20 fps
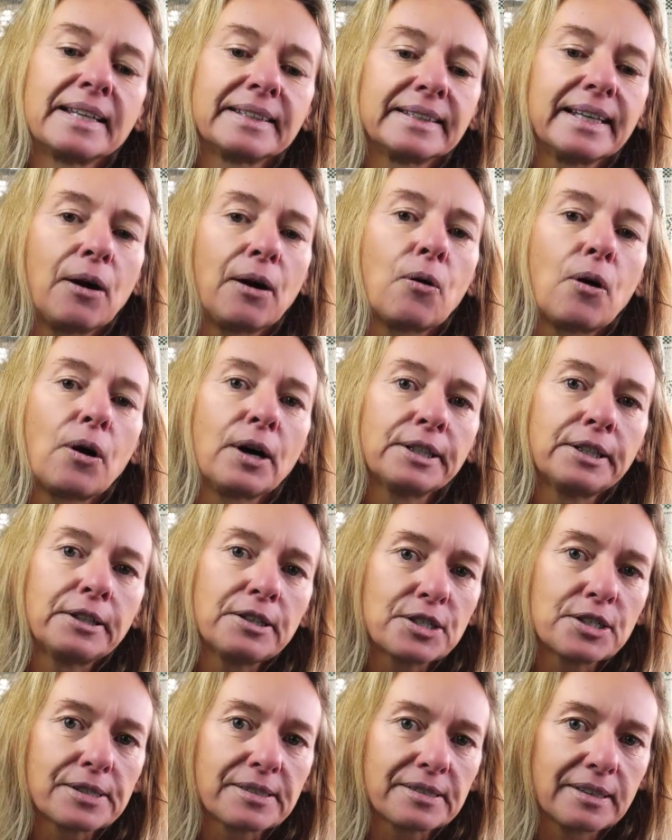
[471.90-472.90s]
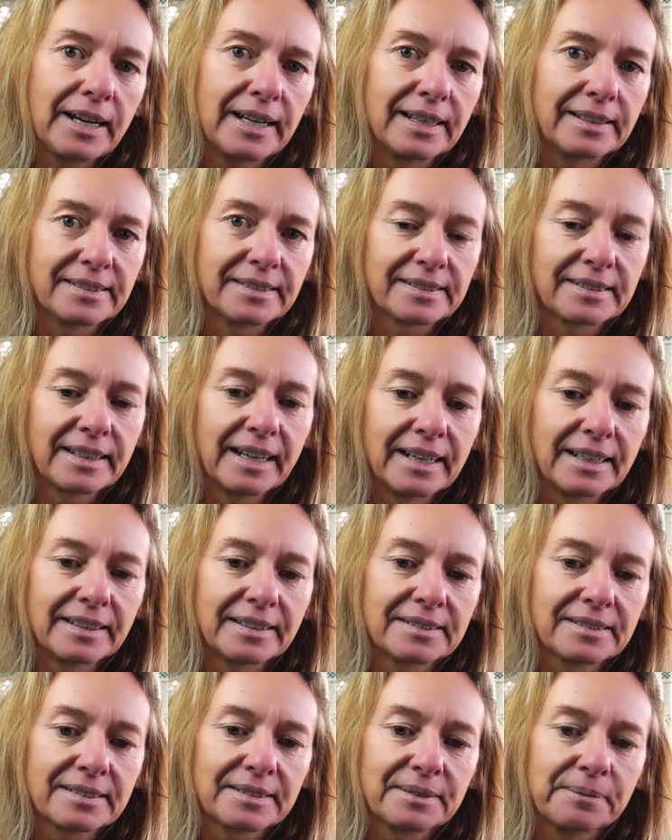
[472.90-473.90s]
Now, other designs,
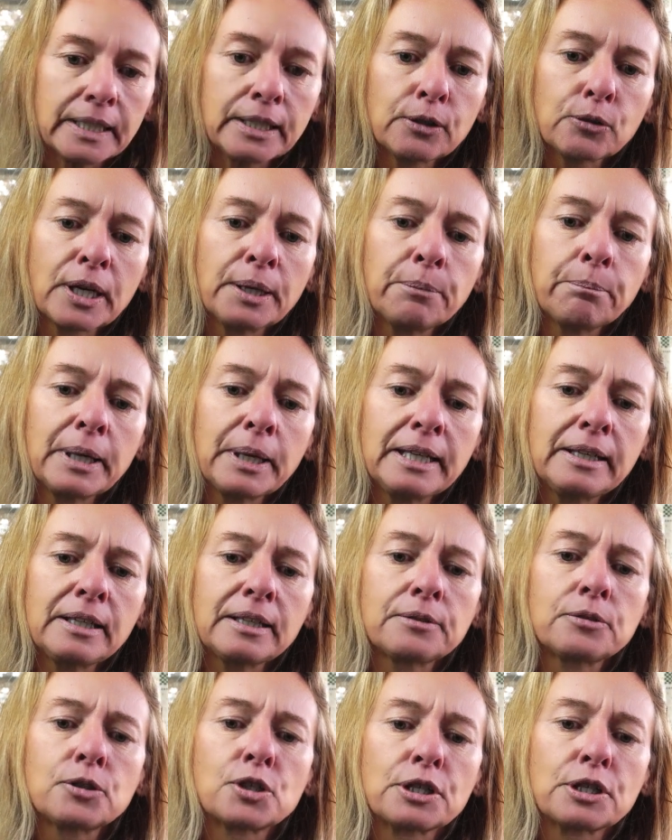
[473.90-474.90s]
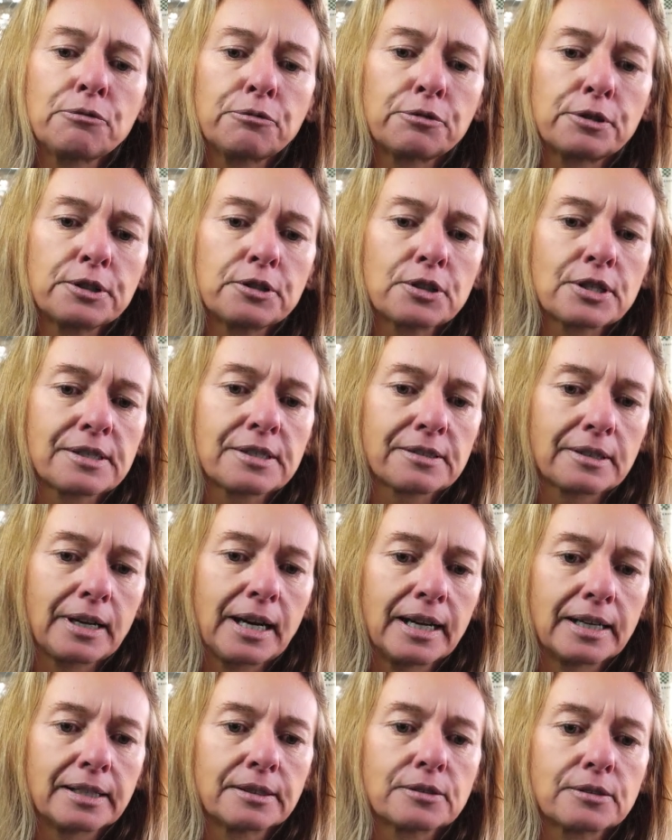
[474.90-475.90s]
guys. You can make different
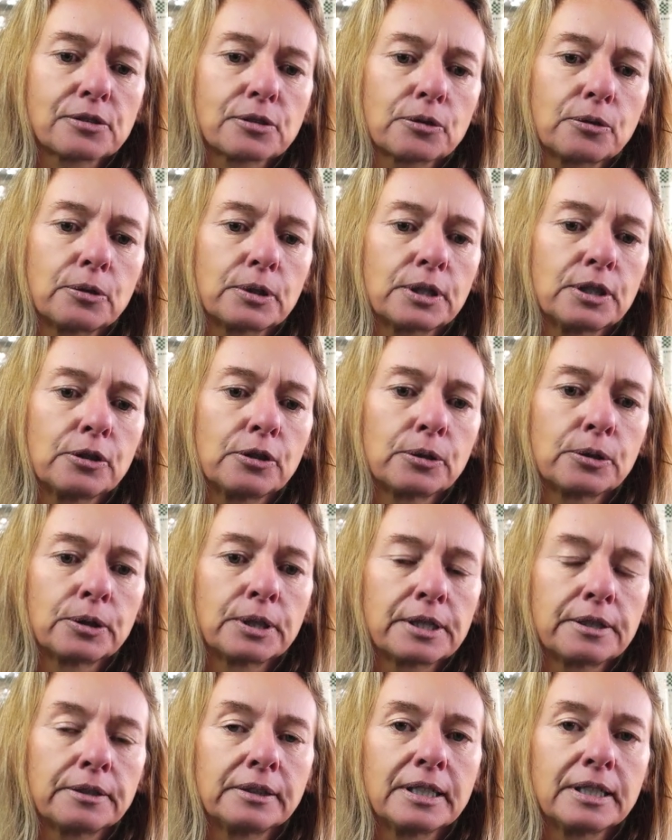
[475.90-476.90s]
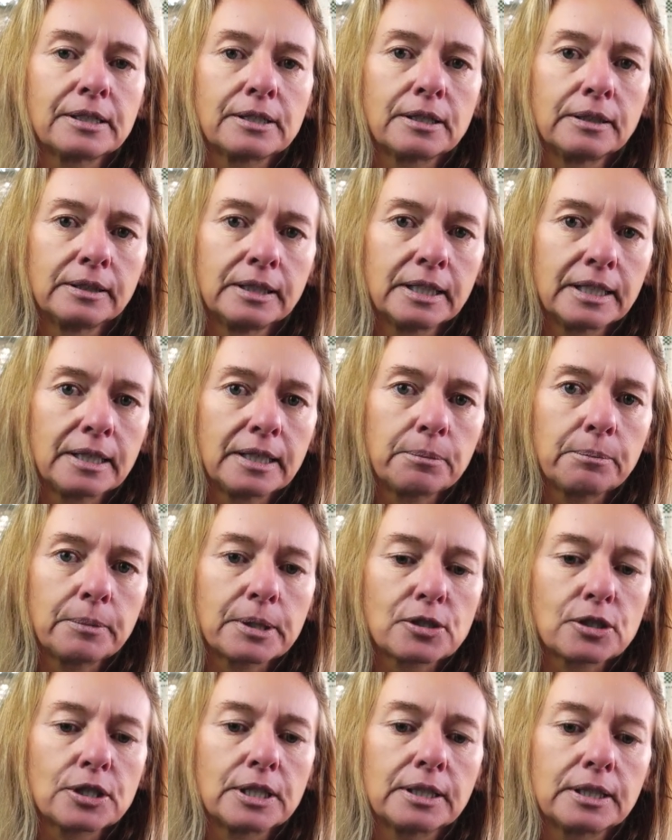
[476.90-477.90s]
designs on your knitting
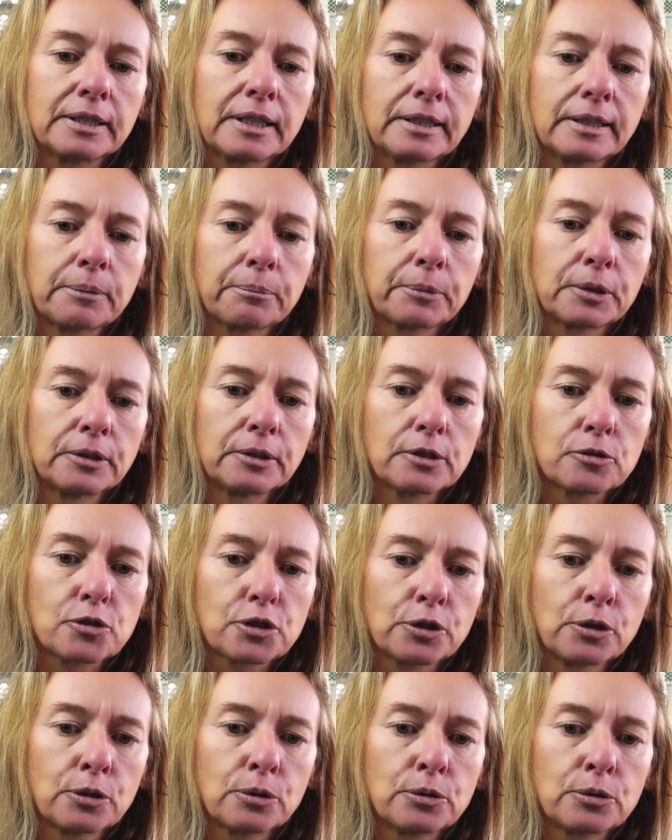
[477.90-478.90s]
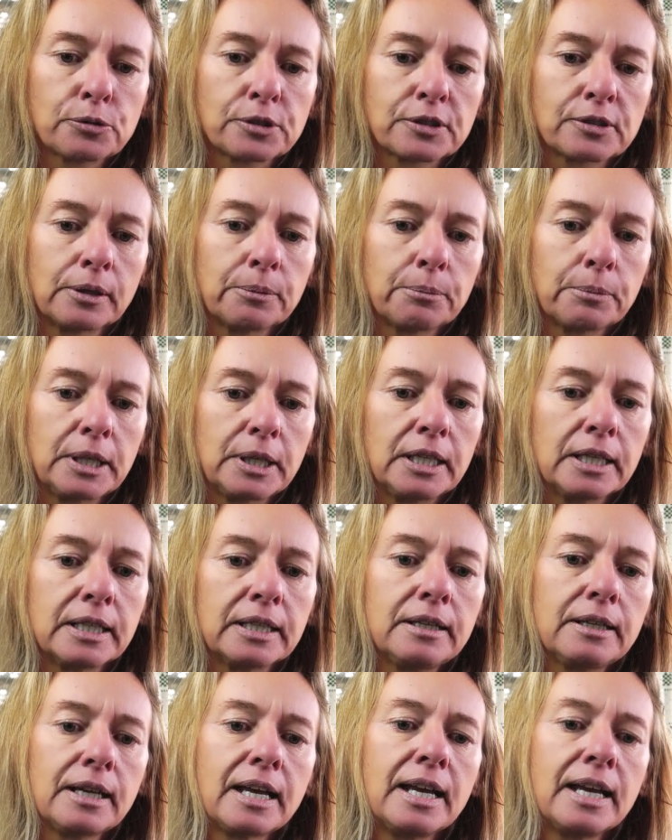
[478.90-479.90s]
machine, and I'm gonna show you some
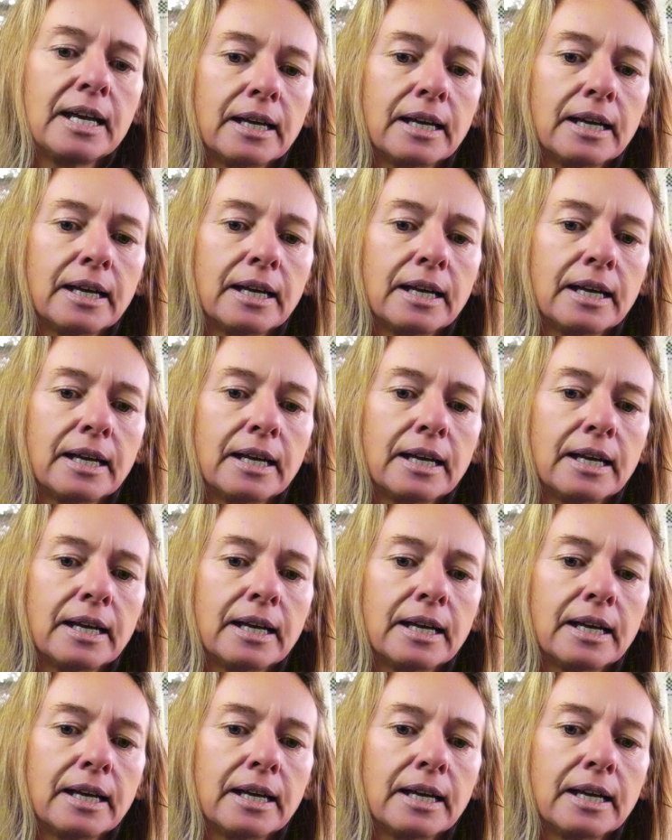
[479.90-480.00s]
here.